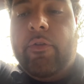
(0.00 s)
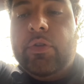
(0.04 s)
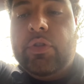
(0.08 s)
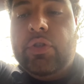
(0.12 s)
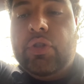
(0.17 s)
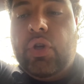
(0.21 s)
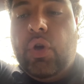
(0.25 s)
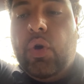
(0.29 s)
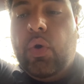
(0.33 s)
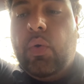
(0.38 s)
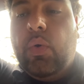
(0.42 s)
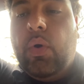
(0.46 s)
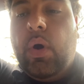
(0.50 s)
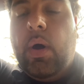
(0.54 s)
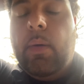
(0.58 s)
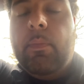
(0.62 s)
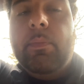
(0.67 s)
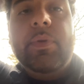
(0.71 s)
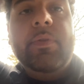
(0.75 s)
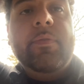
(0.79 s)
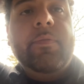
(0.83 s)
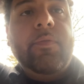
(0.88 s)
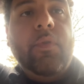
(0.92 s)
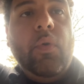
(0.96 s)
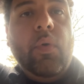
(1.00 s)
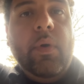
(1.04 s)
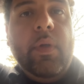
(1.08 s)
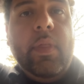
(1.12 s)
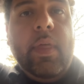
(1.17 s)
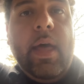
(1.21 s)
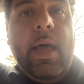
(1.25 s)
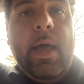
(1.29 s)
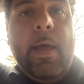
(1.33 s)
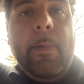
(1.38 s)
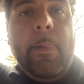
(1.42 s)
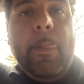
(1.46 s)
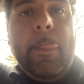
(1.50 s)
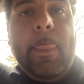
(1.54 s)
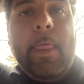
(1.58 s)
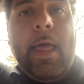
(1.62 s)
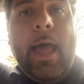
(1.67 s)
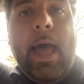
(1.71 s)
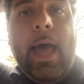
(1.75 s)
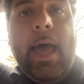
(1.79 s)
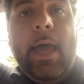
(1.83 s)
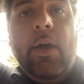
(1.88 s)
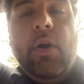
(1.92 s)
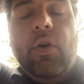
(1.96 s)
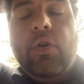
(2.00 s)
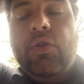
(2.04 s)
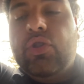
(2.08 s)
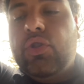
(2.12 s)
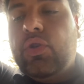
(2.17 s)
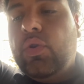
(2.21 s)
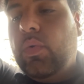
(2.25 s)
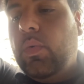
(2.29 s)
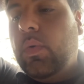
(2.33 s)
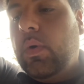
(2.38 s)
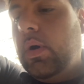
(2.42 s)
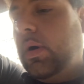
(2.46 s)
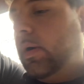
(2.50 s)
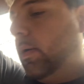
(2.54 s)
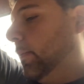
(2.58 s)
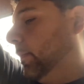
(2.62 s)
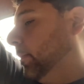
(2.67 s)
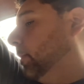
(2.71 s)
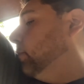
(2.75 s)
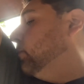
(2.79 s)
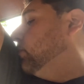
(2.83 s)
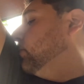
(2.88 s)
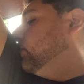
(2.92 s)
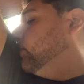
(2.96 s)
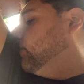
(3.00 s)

So um, before that, I also um,